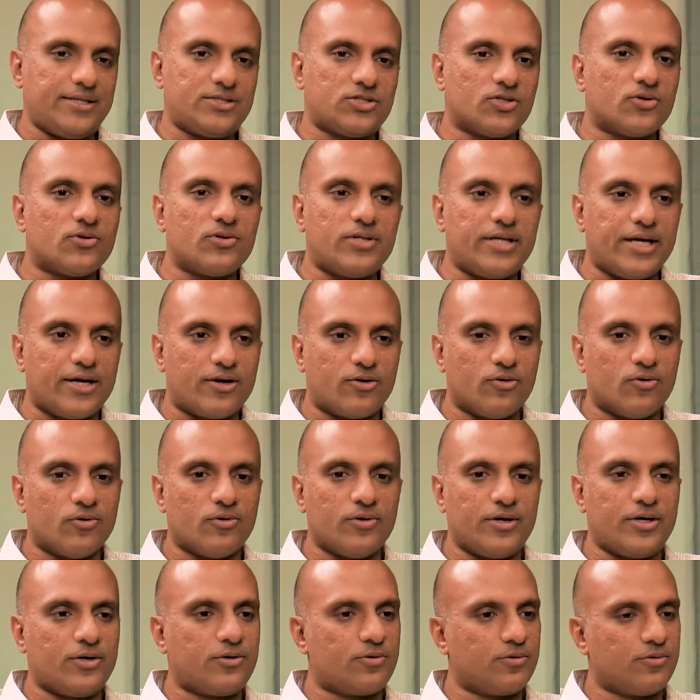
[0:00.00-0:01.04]
So they go
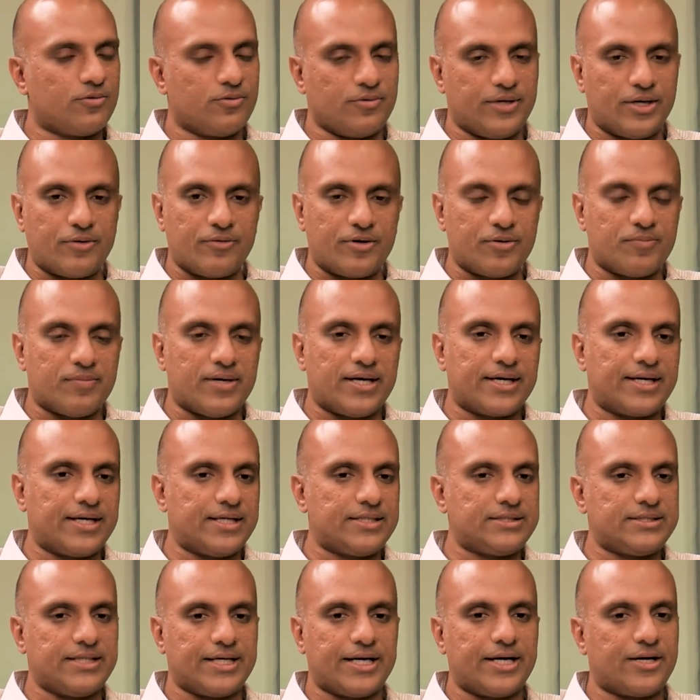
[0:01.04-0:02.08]
into equity
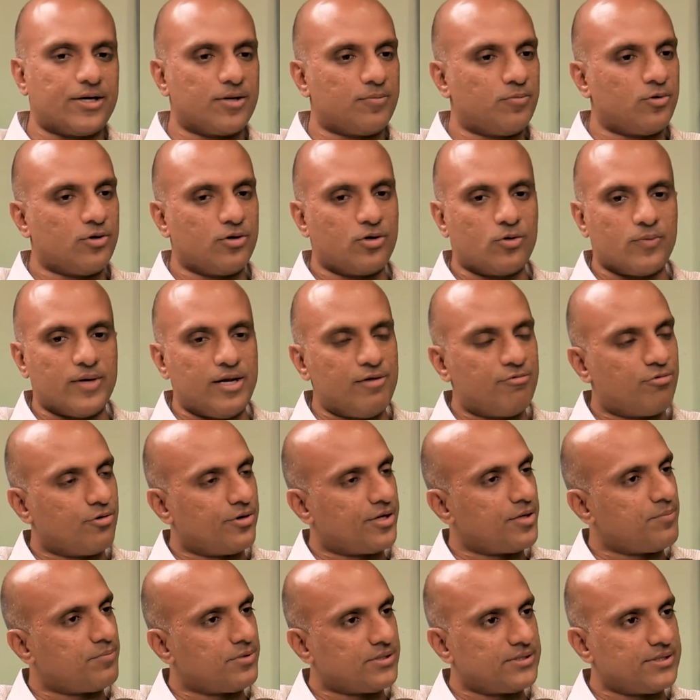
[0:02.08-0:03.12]
markets, they get about
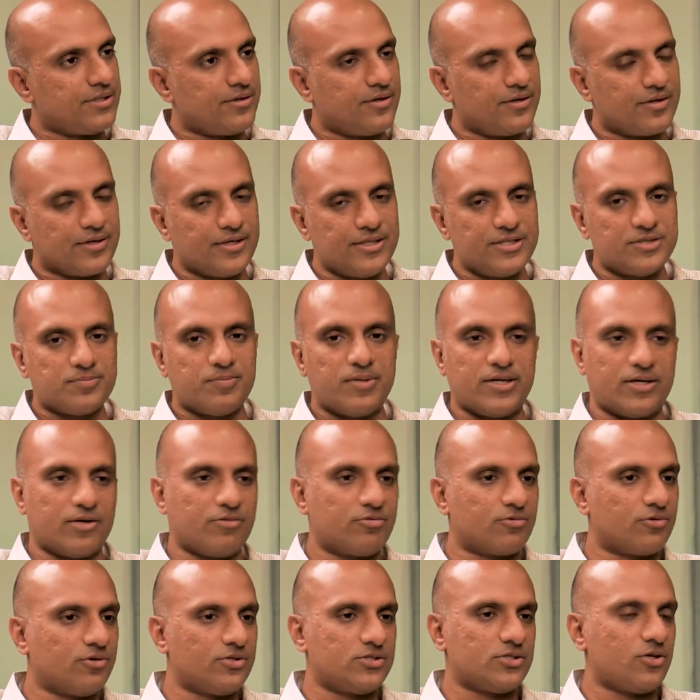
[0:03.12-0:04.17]
12-14% returns, but of
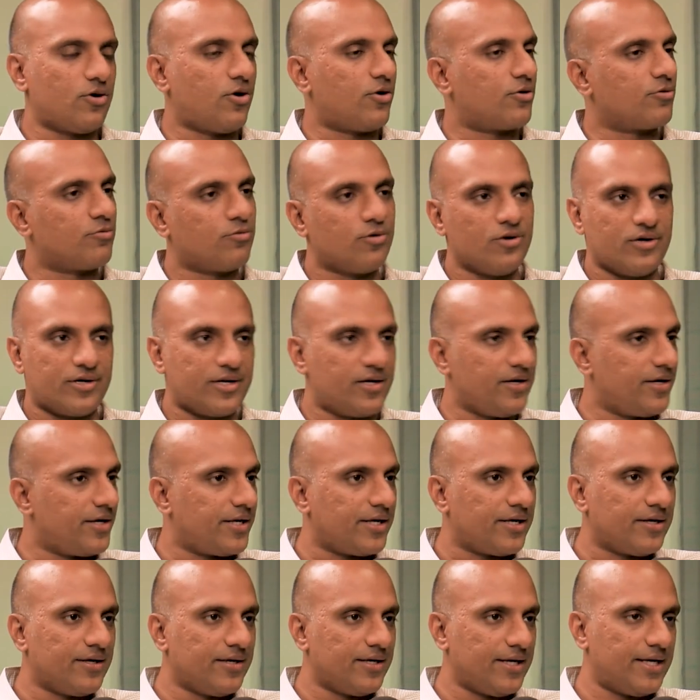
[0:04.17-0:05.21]
course, a lot of
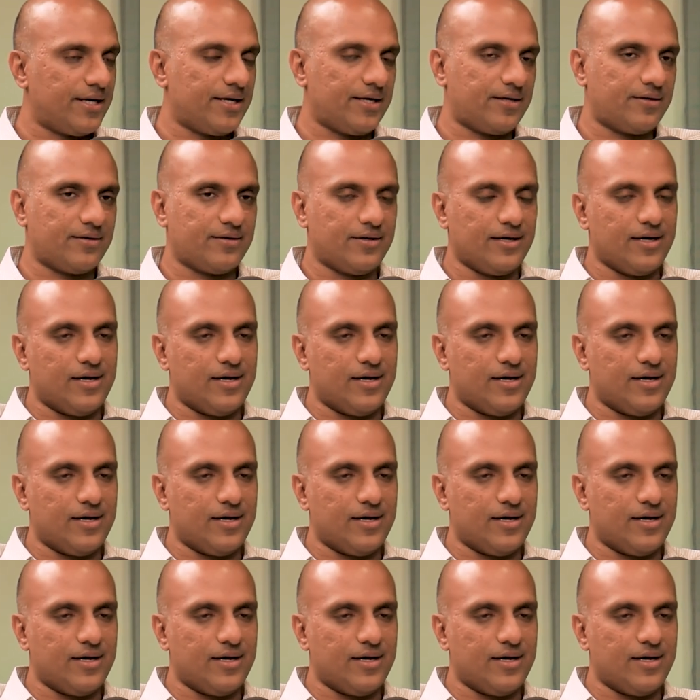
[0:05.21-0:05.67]
volatility in it.